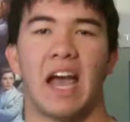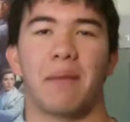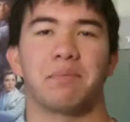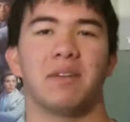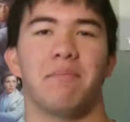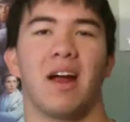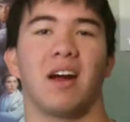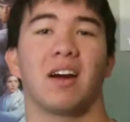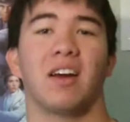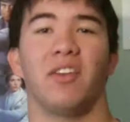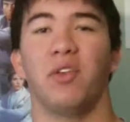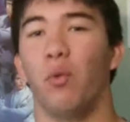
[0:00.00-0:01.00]
Captain
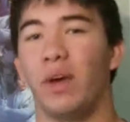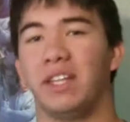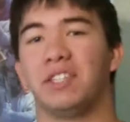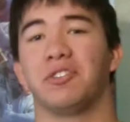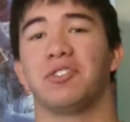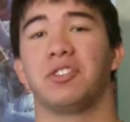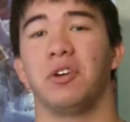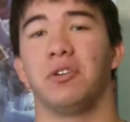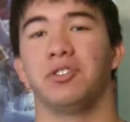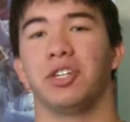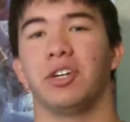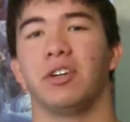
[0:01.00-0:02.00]
America, The Winter
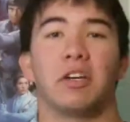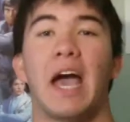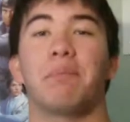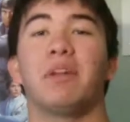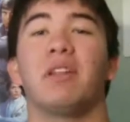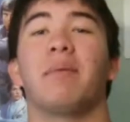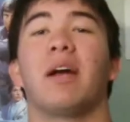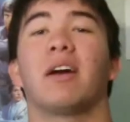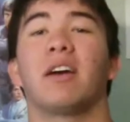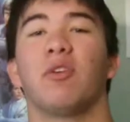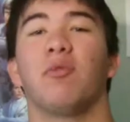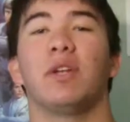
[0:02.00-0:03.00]
Soldier. So Captain
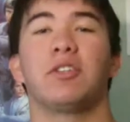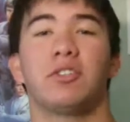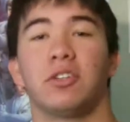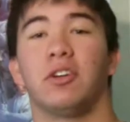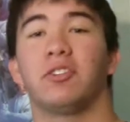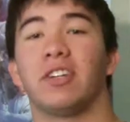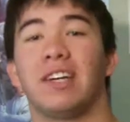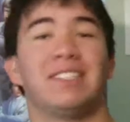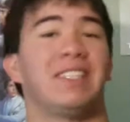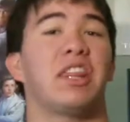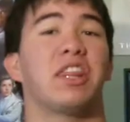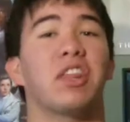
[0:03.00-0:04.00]
America, The Winter Soldier is
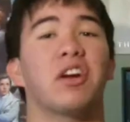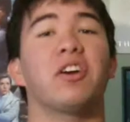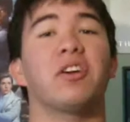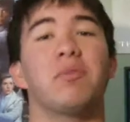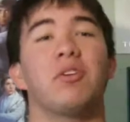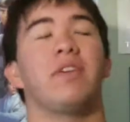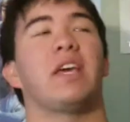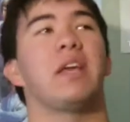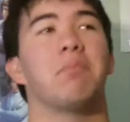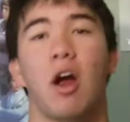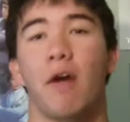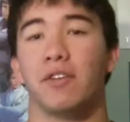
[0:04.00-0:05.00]
the third movie
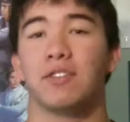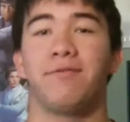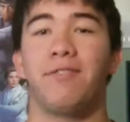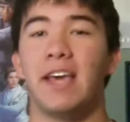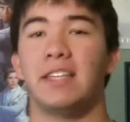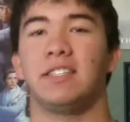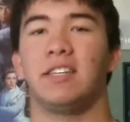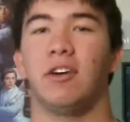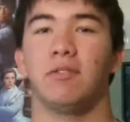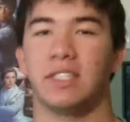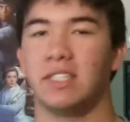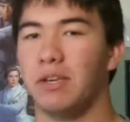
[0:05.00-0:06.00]
in Marvel's Phase
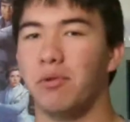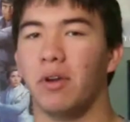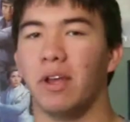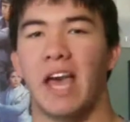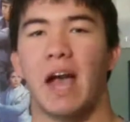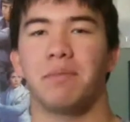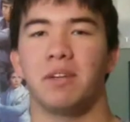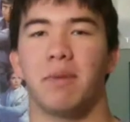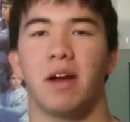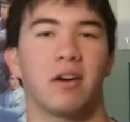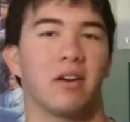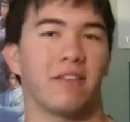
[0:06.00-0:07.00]
2. It's a sequel to Captain
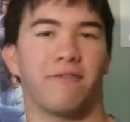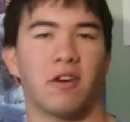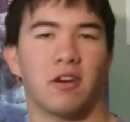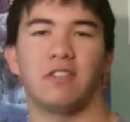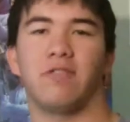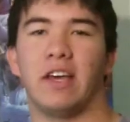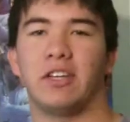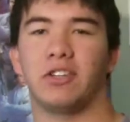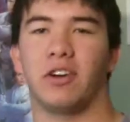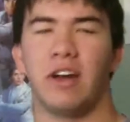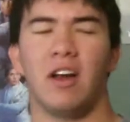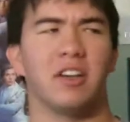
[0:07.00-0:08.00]
America, The First
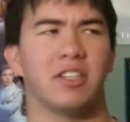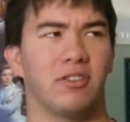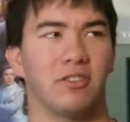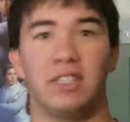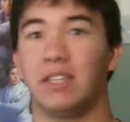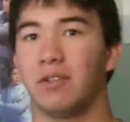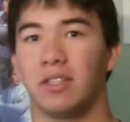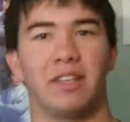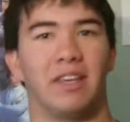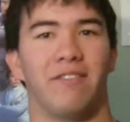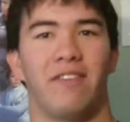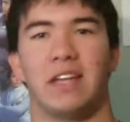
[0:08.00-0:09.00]
Avenger, and also a sequel to
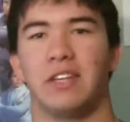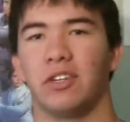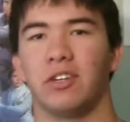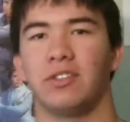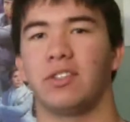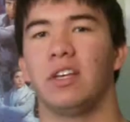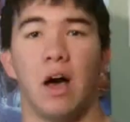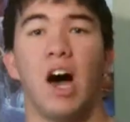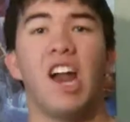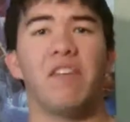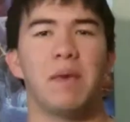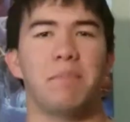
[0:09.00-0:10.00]
The Avengers. A
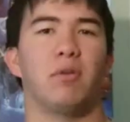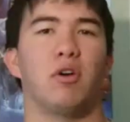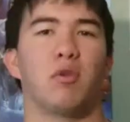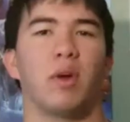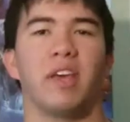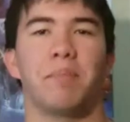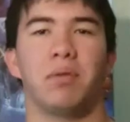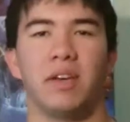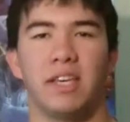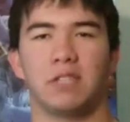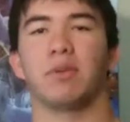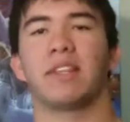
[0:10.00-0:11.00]
lot of people are really
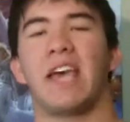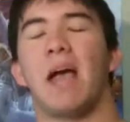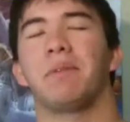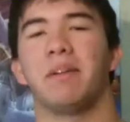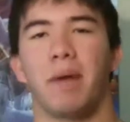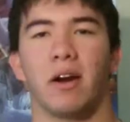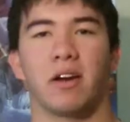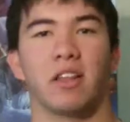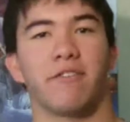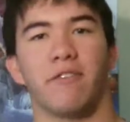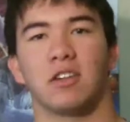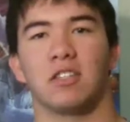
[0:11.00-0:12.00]
pleased with Captain America,
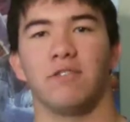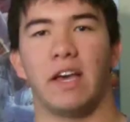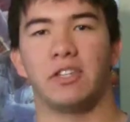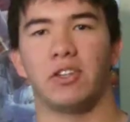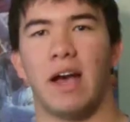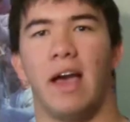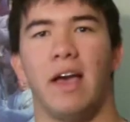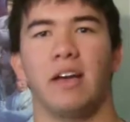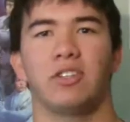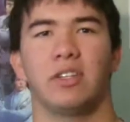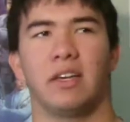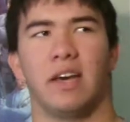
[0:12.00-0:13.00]
The First Avenger.
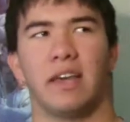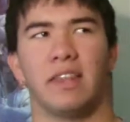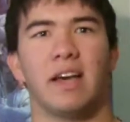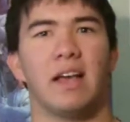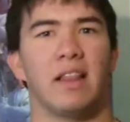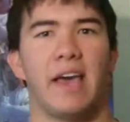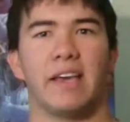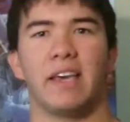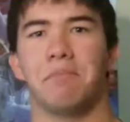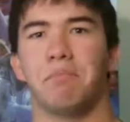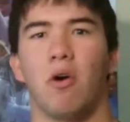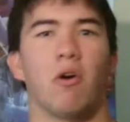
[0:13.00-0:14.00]
I think I like
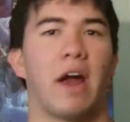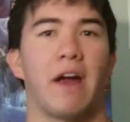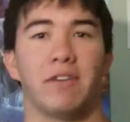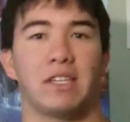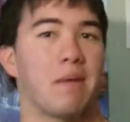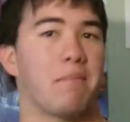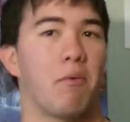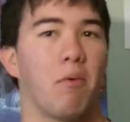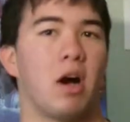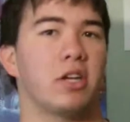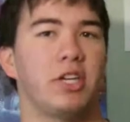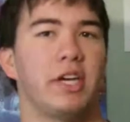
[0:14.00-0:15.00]
it more every time I
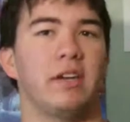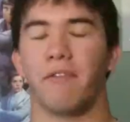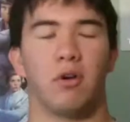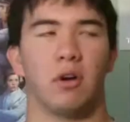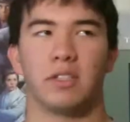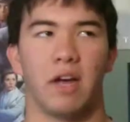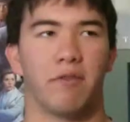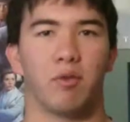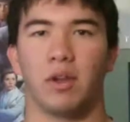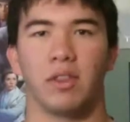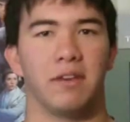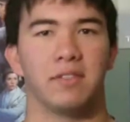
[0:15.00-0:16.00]
watch it. Of course,
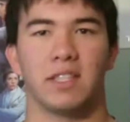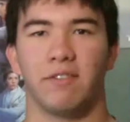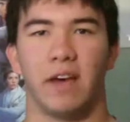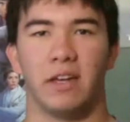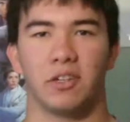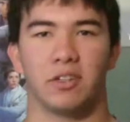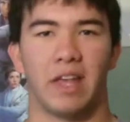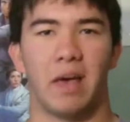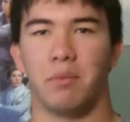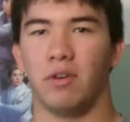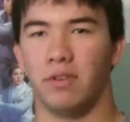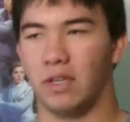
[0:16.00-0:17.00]
everyone loves The Avengers.
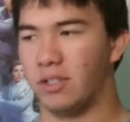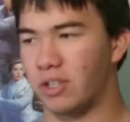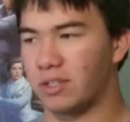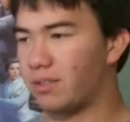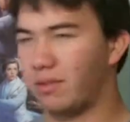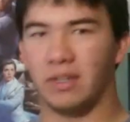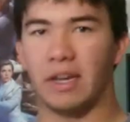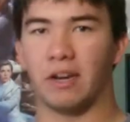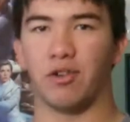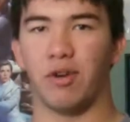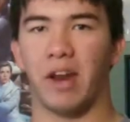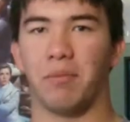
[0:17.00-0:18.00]
That movie is just
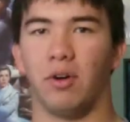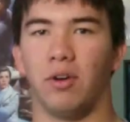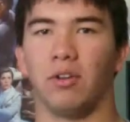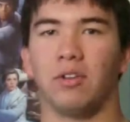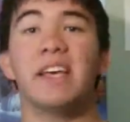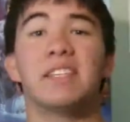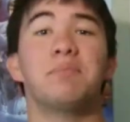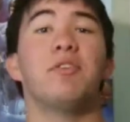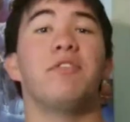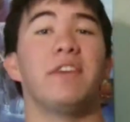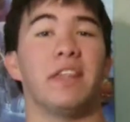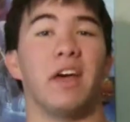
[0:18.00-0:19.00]
incredible. This
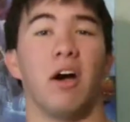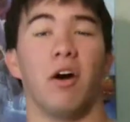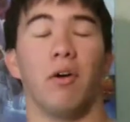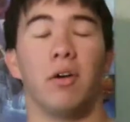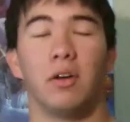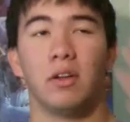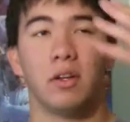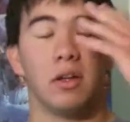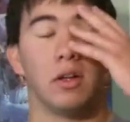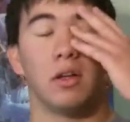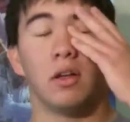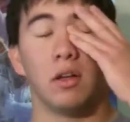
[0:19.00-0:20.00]
movie, though,
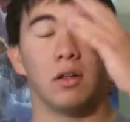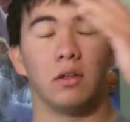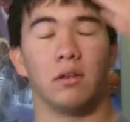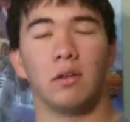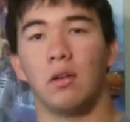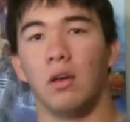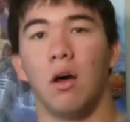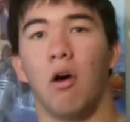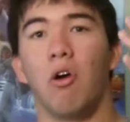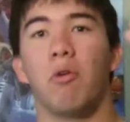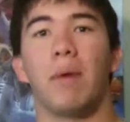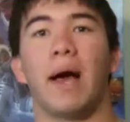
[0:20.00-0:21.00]

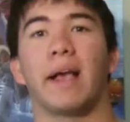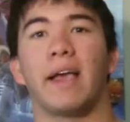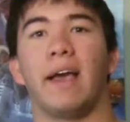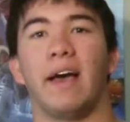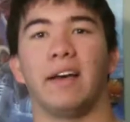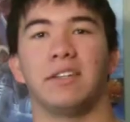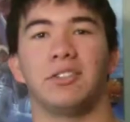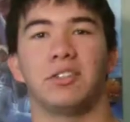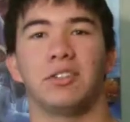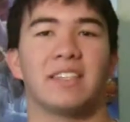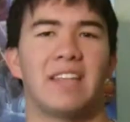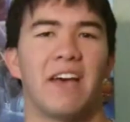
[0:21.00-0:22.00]
oh my gosh.
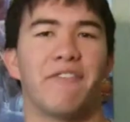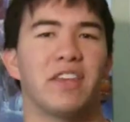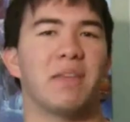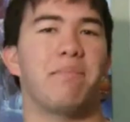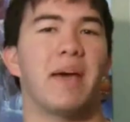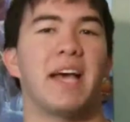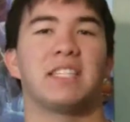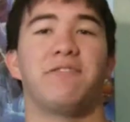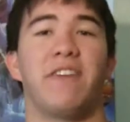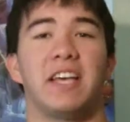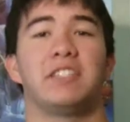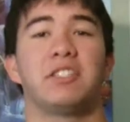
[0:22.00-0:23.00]
This is definitely the best
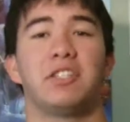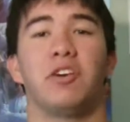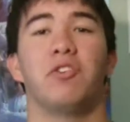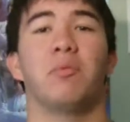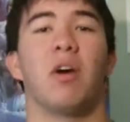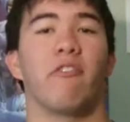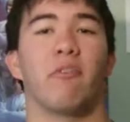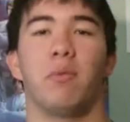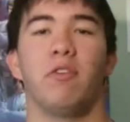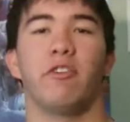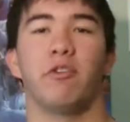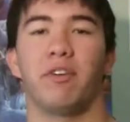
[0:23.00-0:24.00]
Phase 2 Marvel
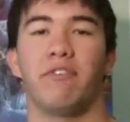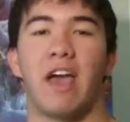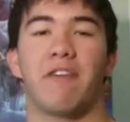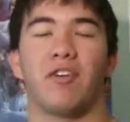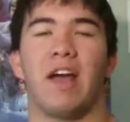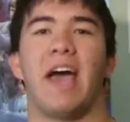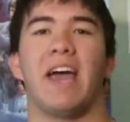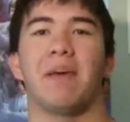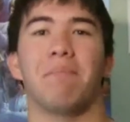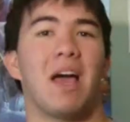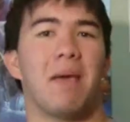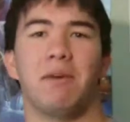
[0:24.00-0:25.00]
movie we've ever had.
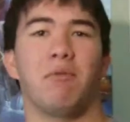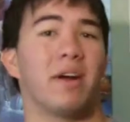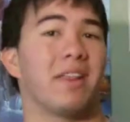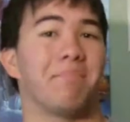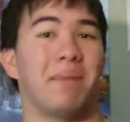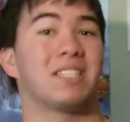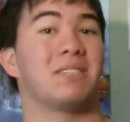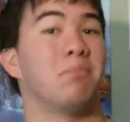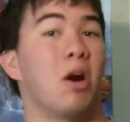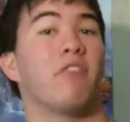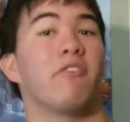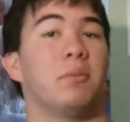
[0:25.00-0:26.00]
It might be one of the best
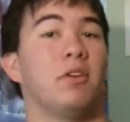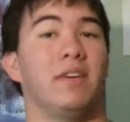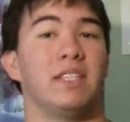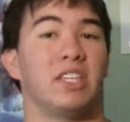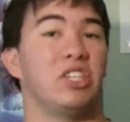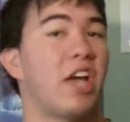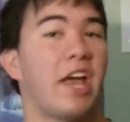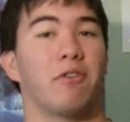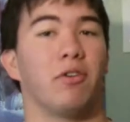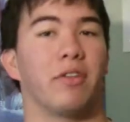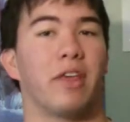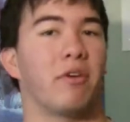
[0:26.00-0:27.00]
Marvel movies in
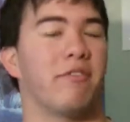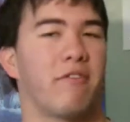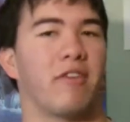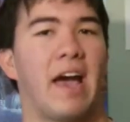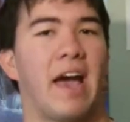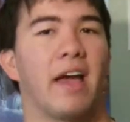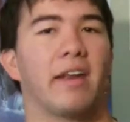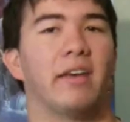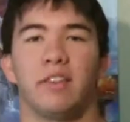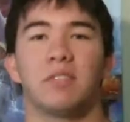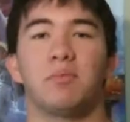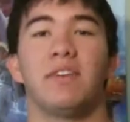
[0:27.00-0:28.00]
general that we've ever had.
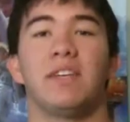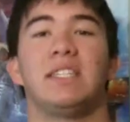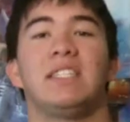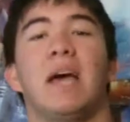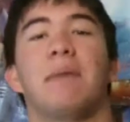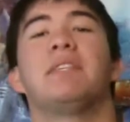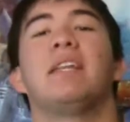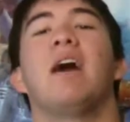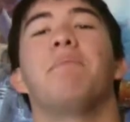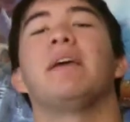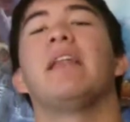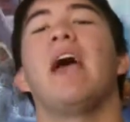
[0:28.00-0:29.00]
This movie steps it
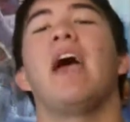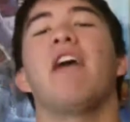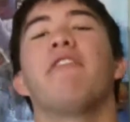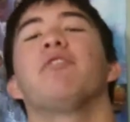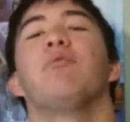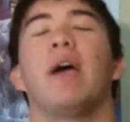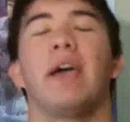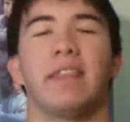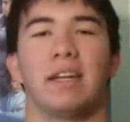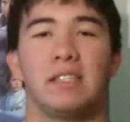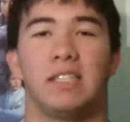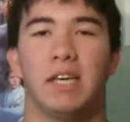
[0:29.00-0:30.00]
up in every way
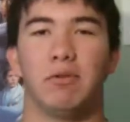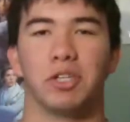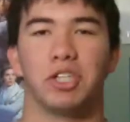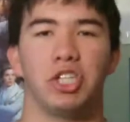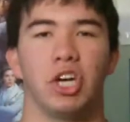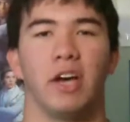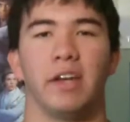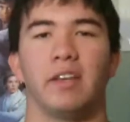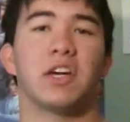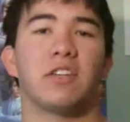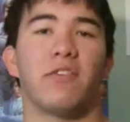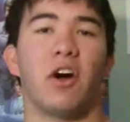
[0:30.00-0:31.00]
that a sequel should.
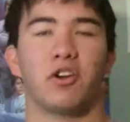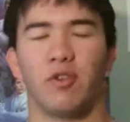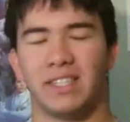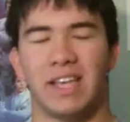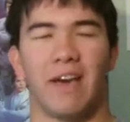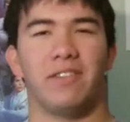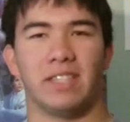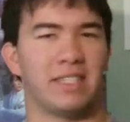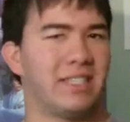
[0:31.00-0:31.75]
First of all, Chris Evans